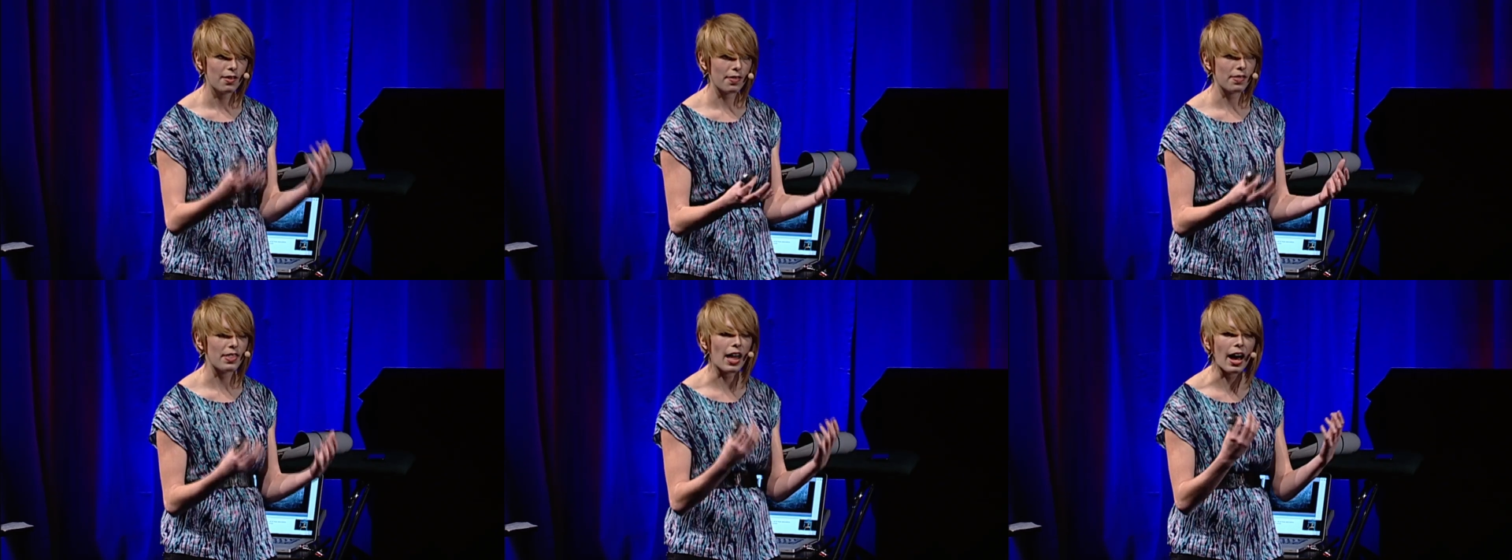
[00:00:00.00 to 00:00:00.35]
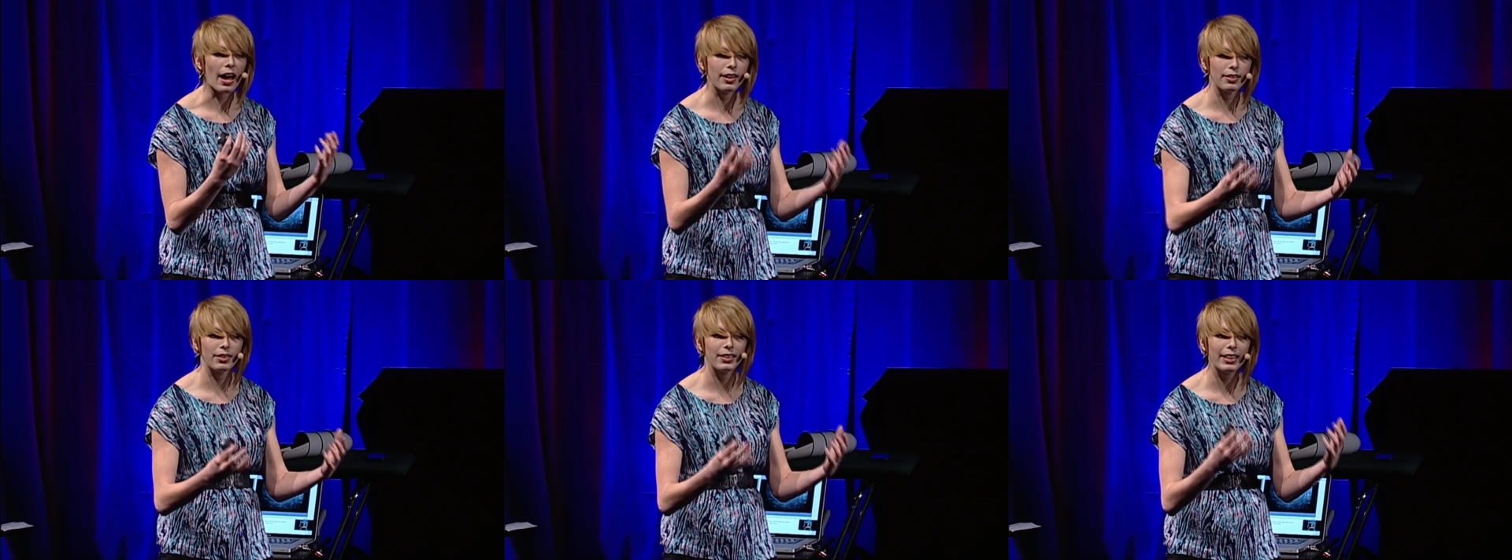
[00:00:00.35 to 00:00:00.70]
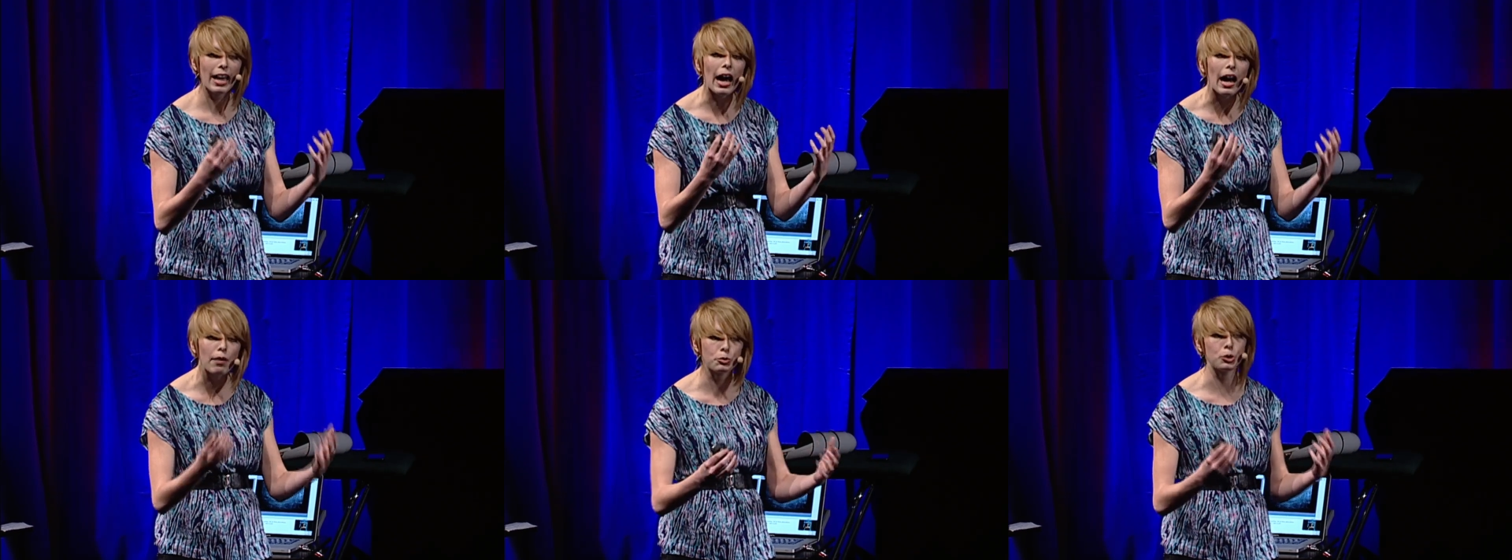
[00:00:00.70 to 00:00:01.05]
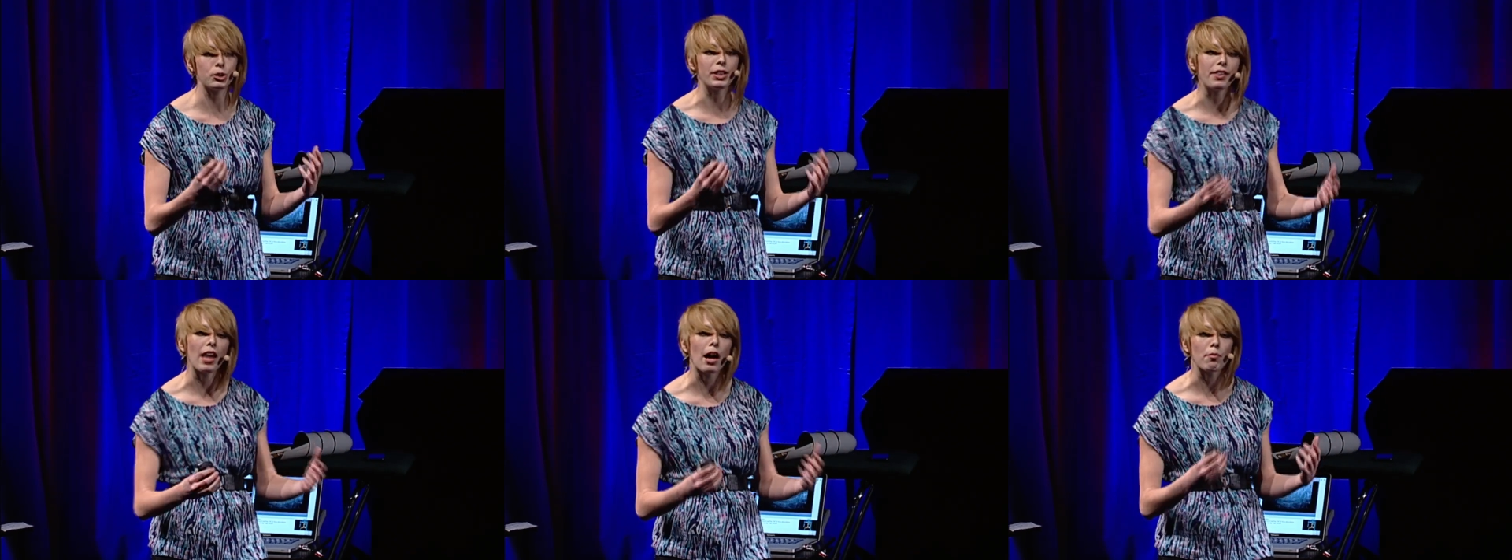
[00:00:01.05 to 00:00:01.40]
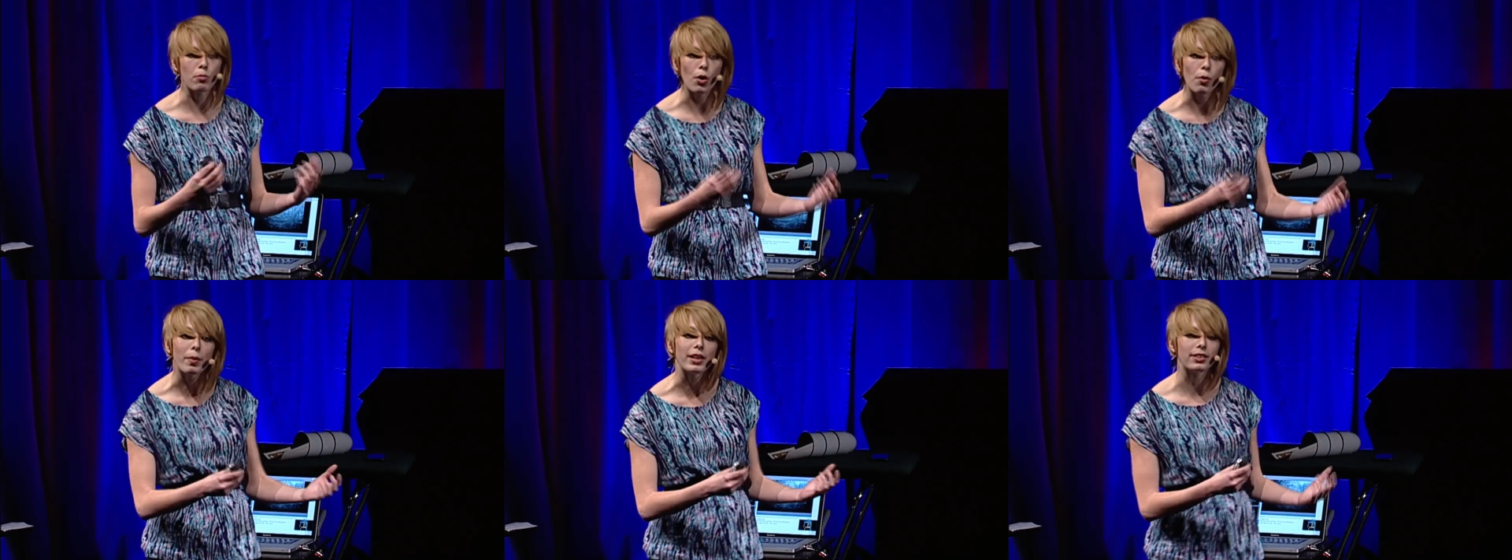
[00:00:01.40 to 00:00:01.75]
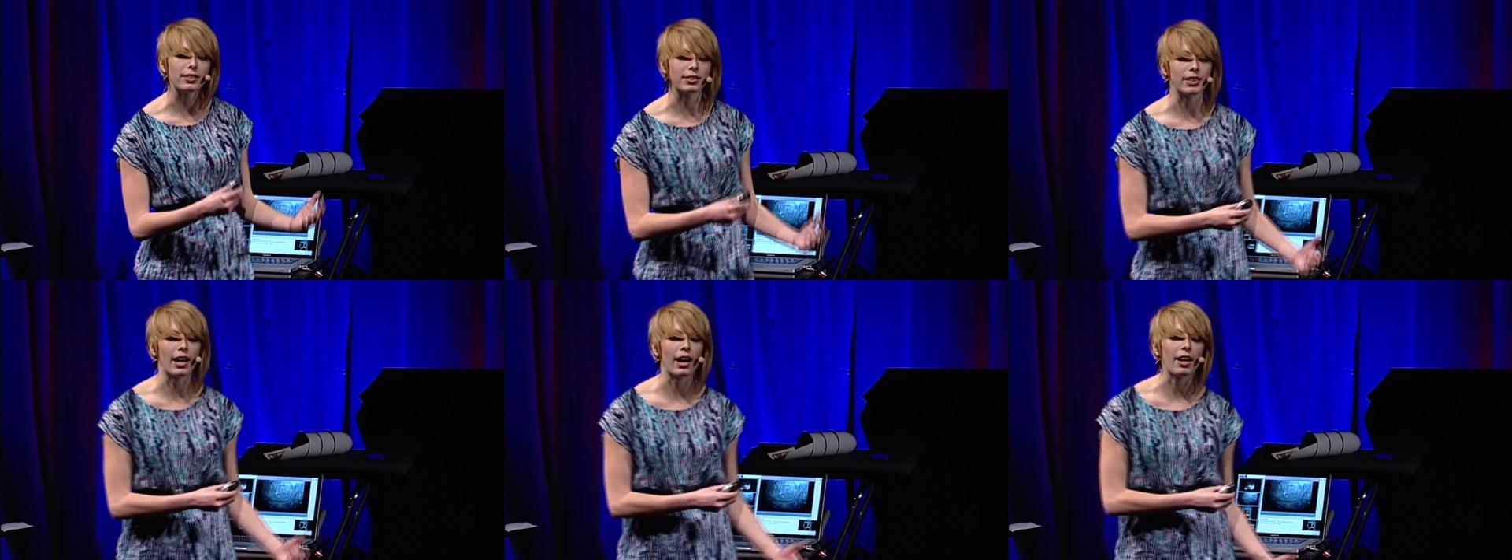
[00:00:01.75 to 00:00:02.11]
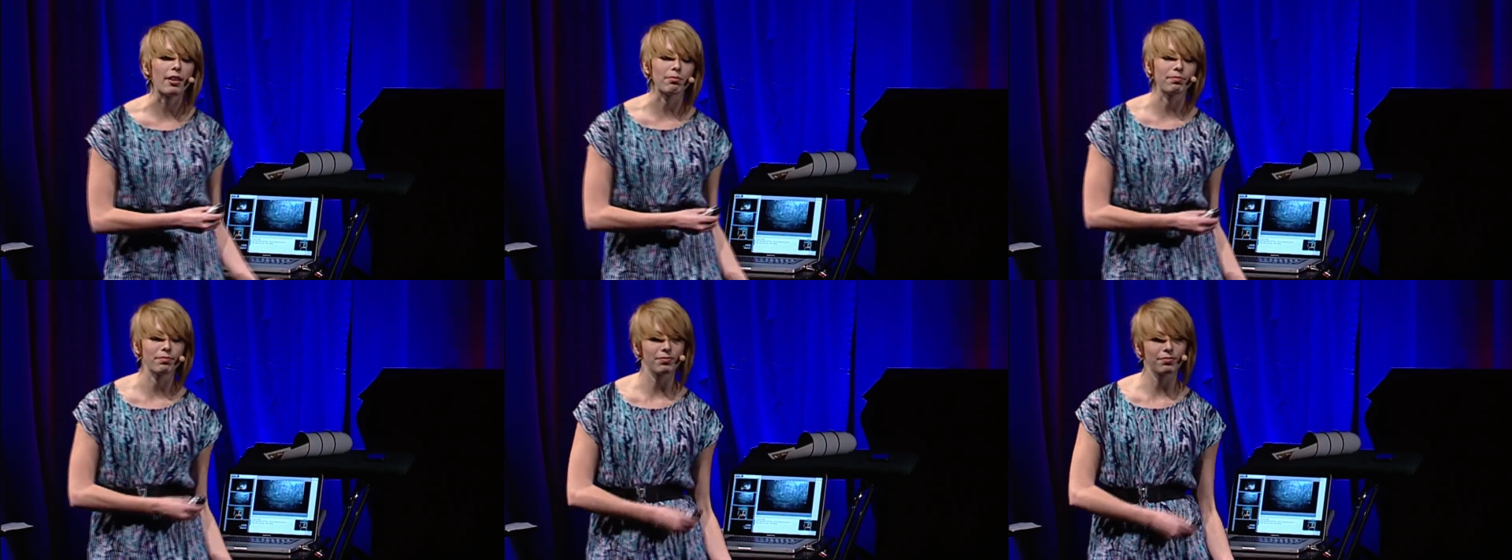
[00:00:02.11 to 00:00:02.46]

that, capturing that moment in time.